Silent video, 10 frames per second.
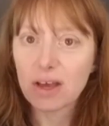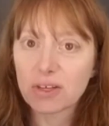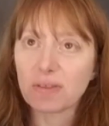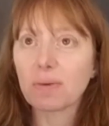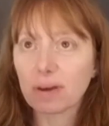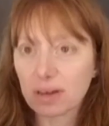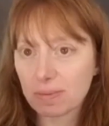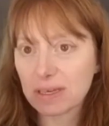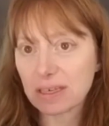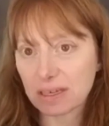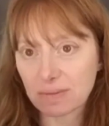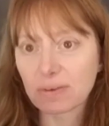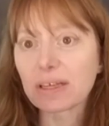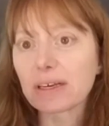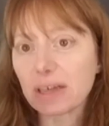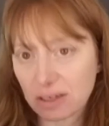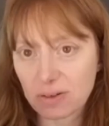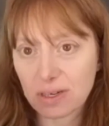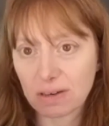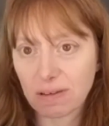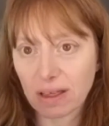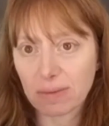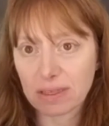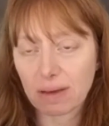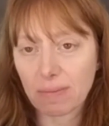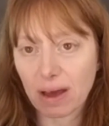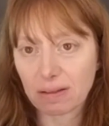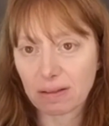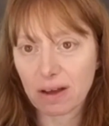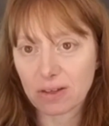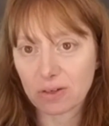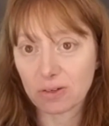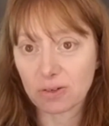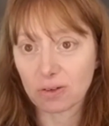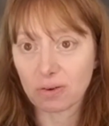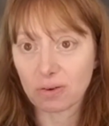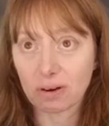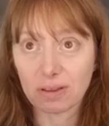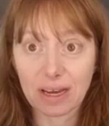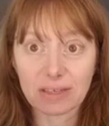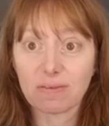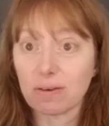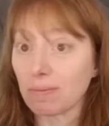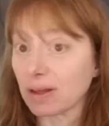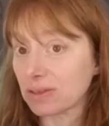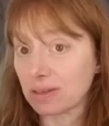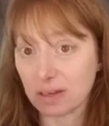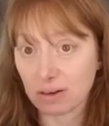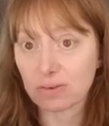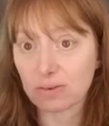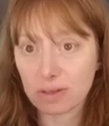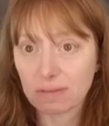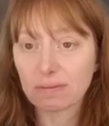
So I think we're going to be seeing some really interesting developments come out of the Constitutional Court in the next few months and years.